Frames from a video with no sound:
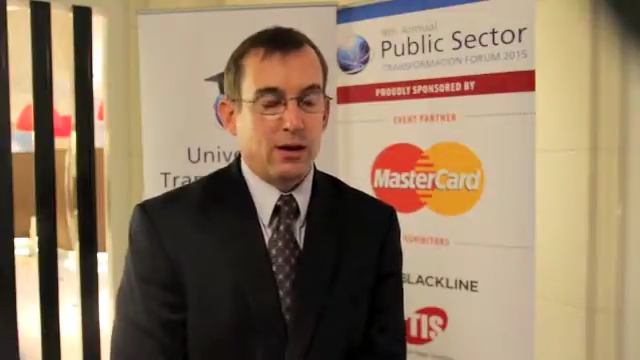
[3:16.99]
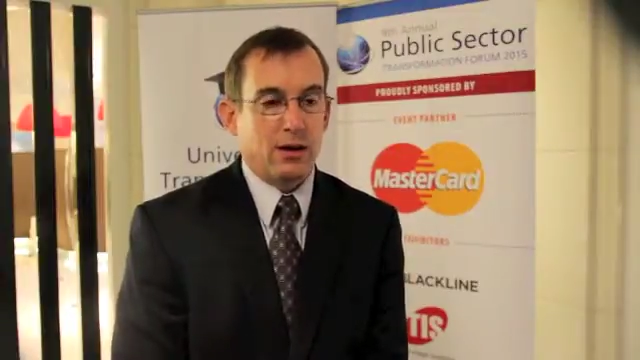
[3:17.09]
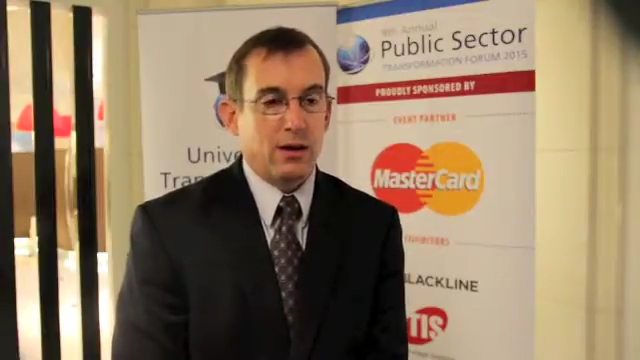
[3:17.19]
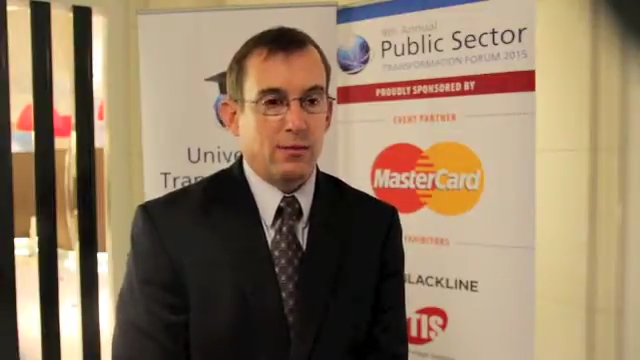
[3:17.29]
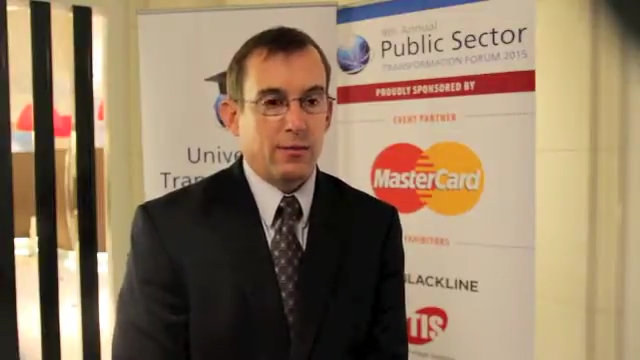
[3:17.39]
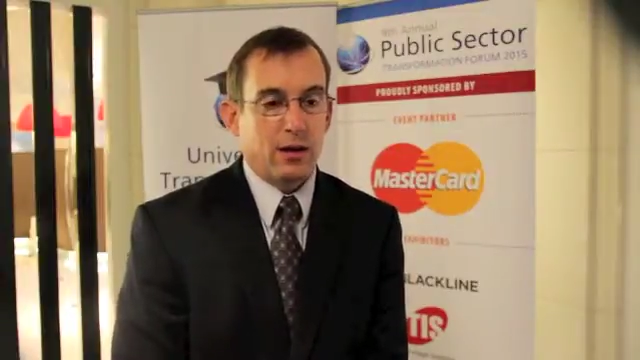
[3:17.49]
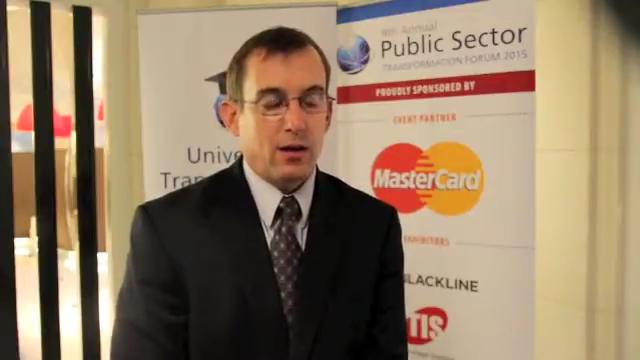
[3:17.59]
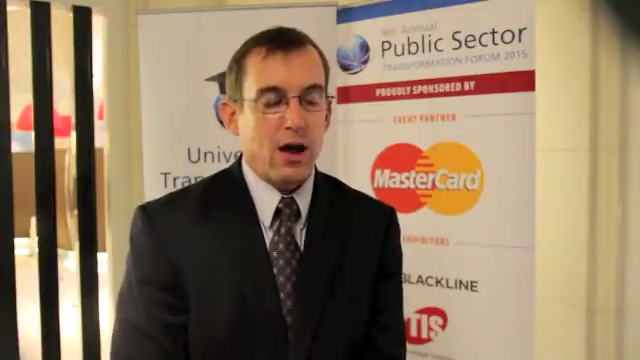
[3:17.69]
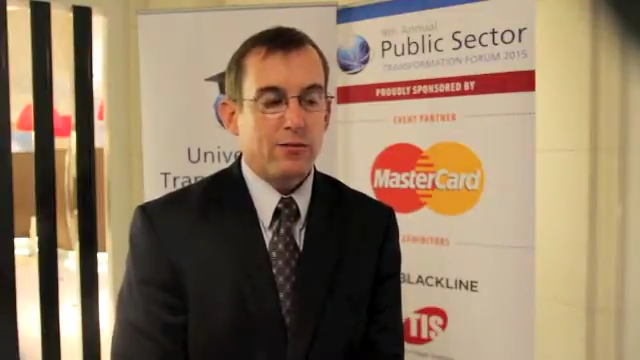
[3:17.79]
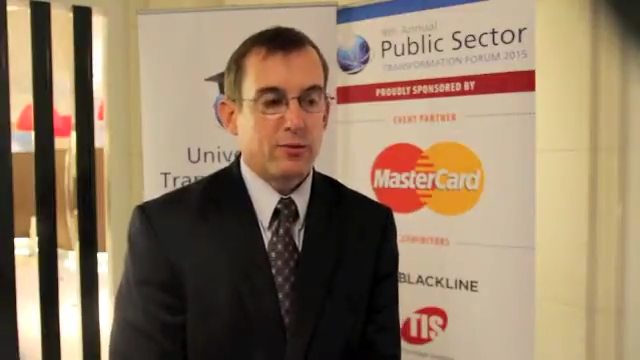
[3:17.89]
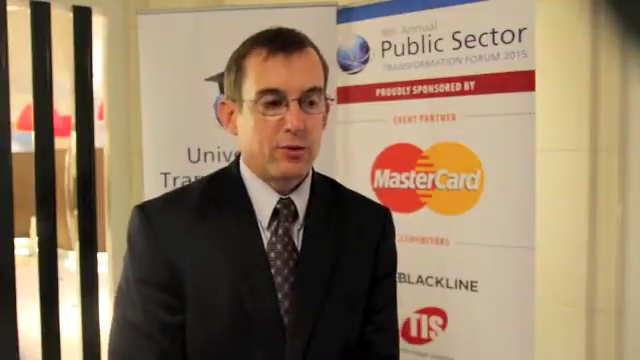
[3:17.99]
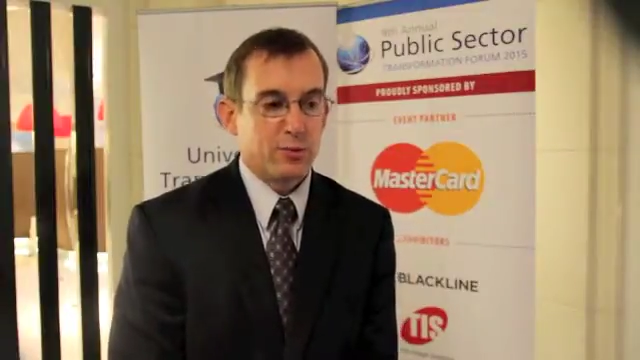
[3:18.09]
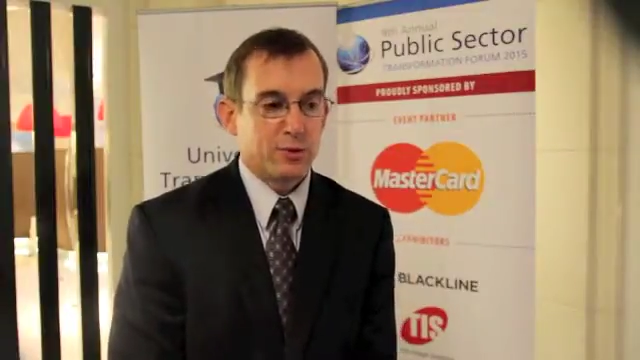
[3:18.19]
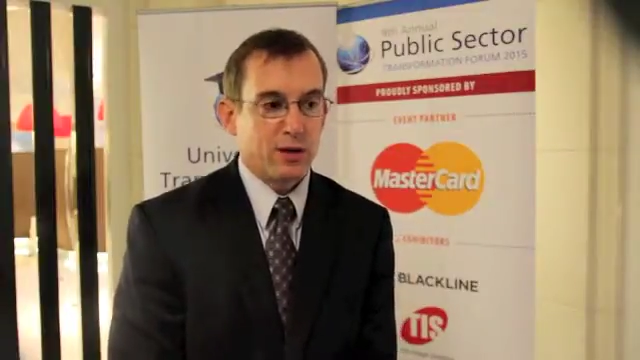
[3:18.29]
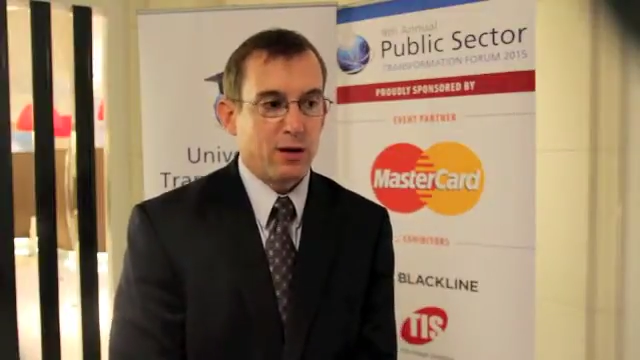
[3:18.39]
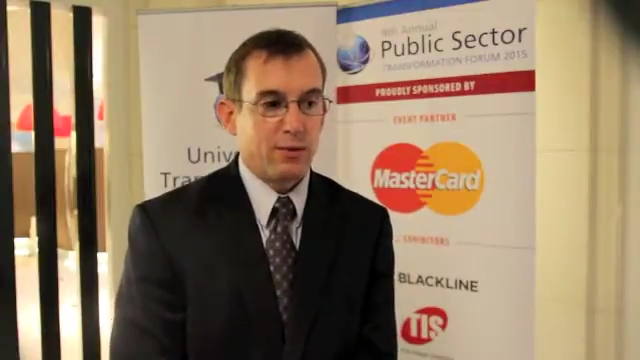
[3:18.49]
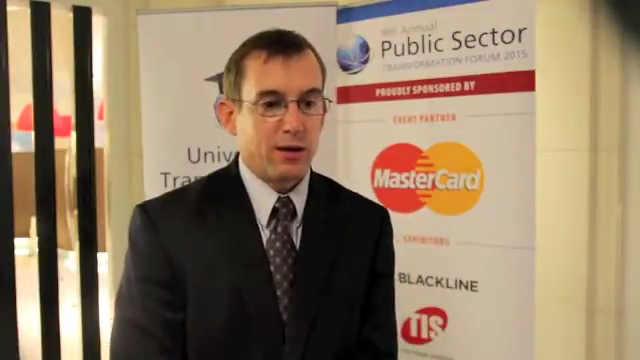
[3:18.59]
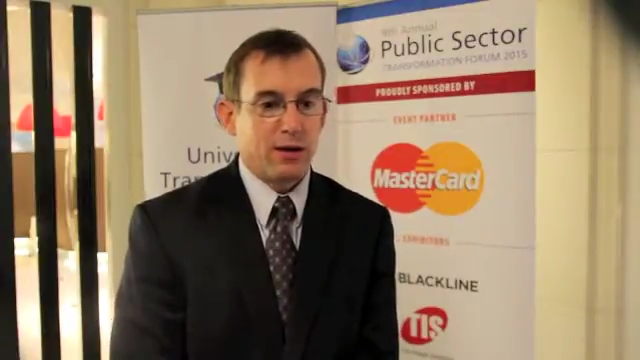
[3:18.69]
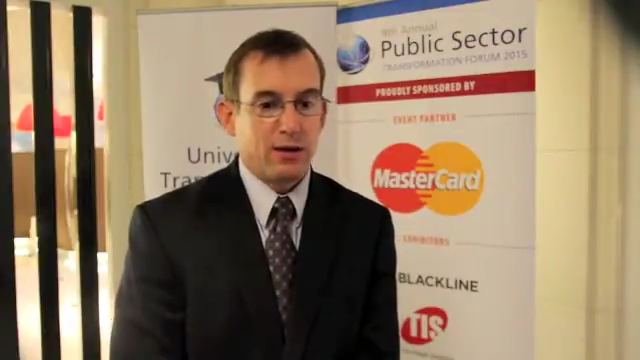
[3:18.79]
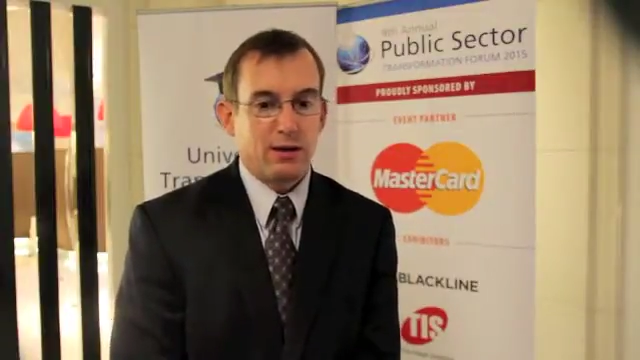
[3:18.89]
A lot of groups come
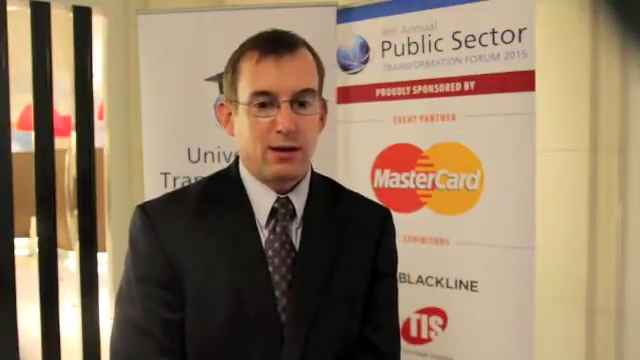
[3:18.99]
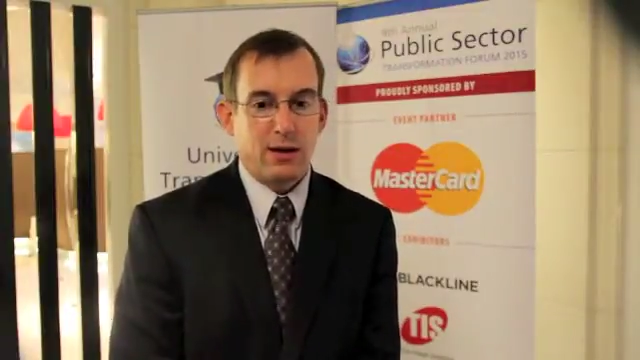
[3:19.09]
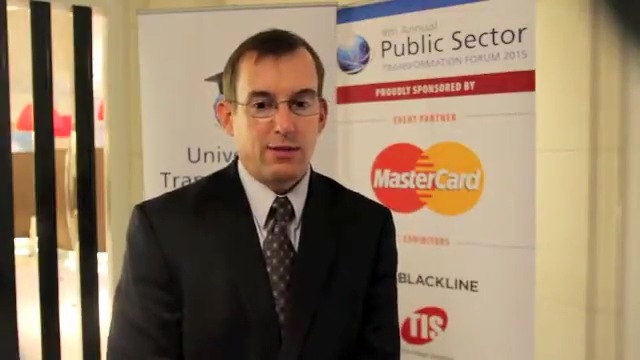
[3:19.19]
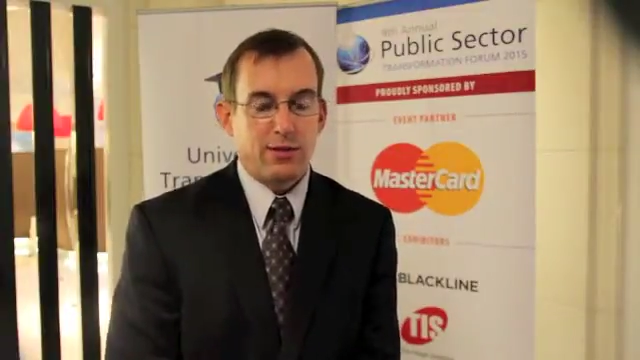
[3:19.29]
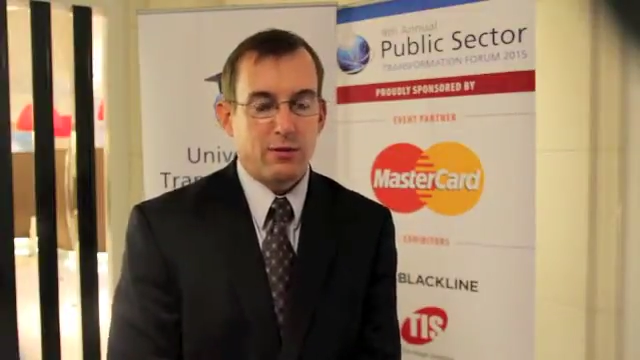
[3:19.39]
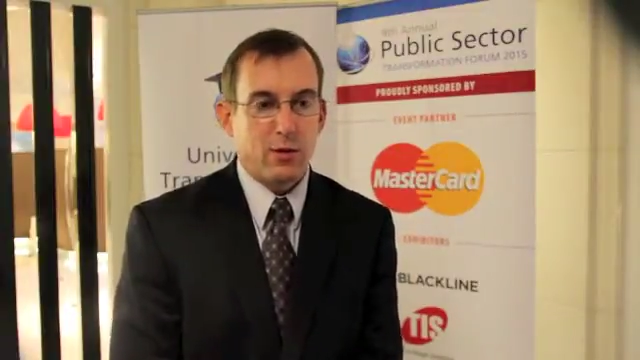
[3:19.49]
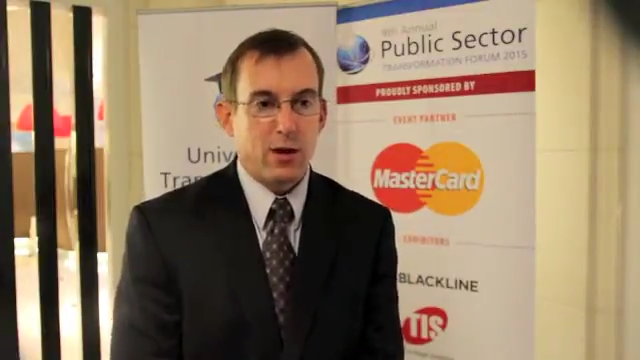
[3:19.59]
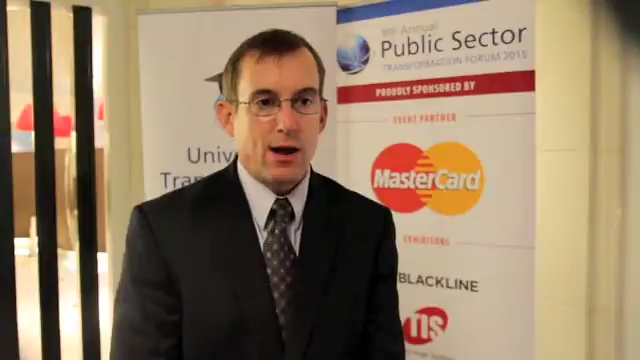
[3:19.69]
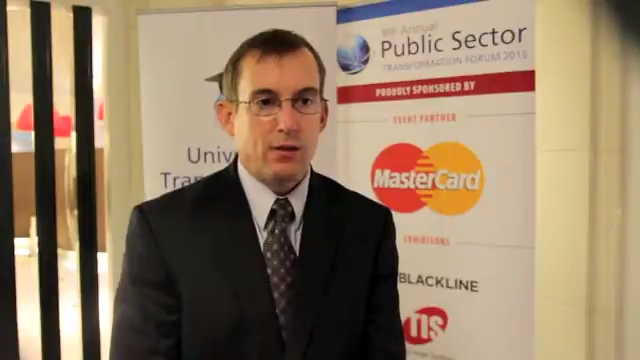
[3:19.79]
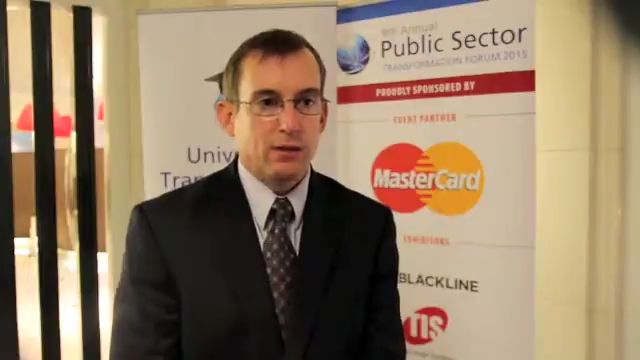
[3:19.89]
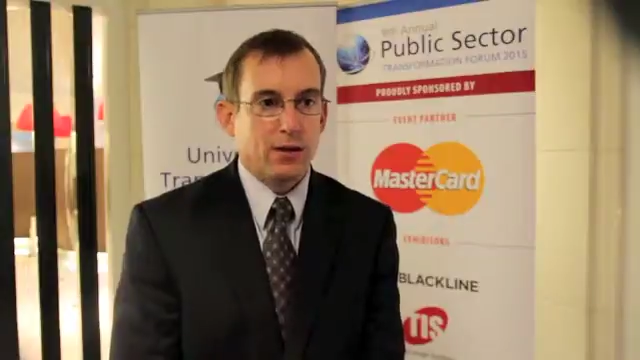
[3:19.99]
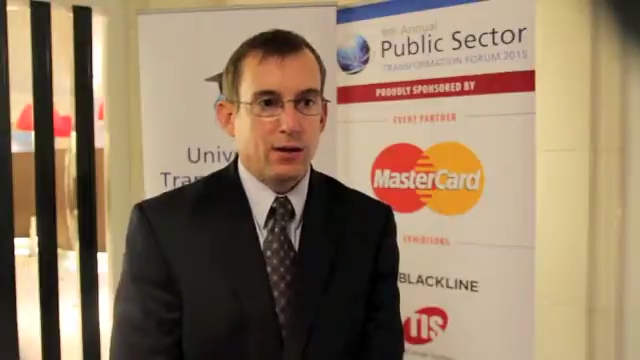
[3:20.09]
in and throw out